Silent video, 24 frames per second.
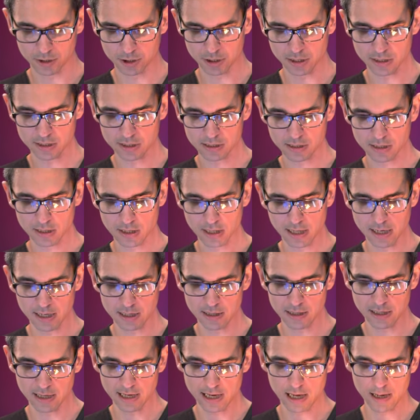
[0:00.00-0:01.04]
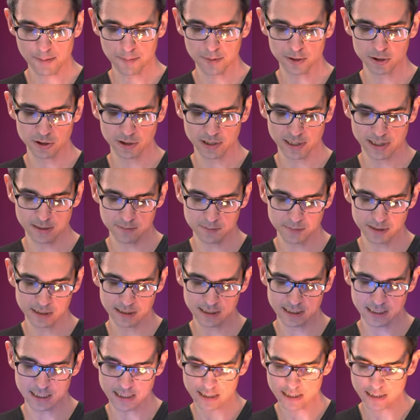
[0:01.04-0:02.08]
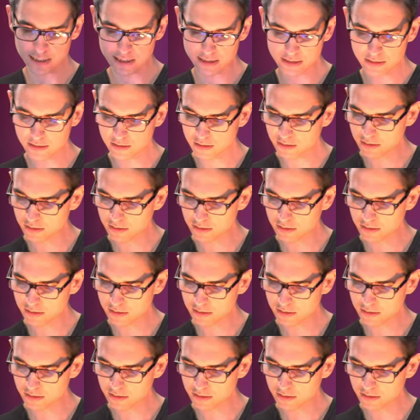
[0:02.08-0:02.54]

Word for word: Just like the Aputure MC.